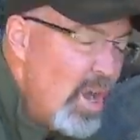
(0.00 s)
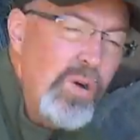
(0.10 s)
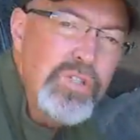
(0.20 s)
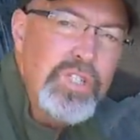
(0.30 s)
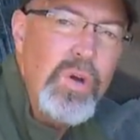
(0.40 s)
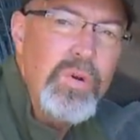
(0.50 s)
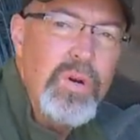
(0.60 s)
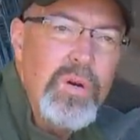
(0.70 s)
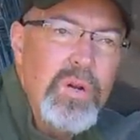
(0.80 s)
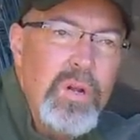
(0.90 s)
whole
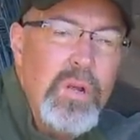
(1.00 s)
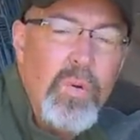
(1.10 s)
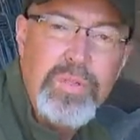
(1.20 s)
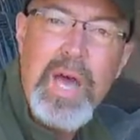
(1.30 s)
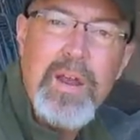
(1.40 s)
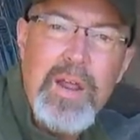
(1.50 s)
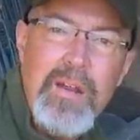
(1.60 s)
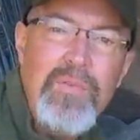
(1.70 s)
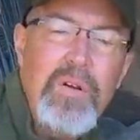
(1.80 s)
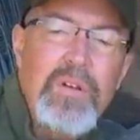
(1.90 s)
shoulder without
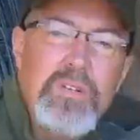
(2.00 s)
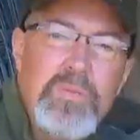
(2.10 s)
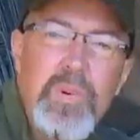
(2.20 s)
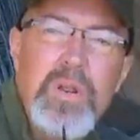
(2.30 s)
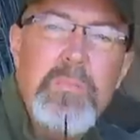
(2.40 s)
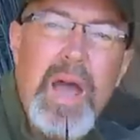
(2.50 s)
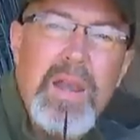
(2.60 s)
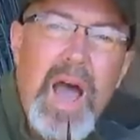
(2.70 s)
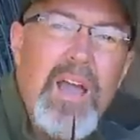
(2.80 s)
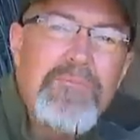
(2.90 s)
ever putting my
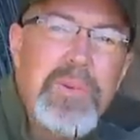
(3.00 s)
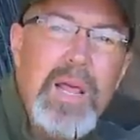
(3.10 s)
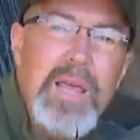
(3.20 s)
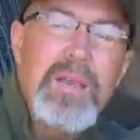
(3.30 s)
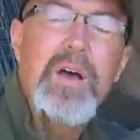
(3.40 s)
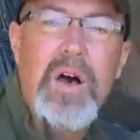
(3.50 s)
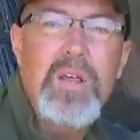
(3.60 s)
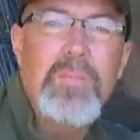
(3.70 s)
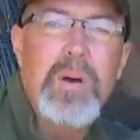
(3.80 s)
knife blade on a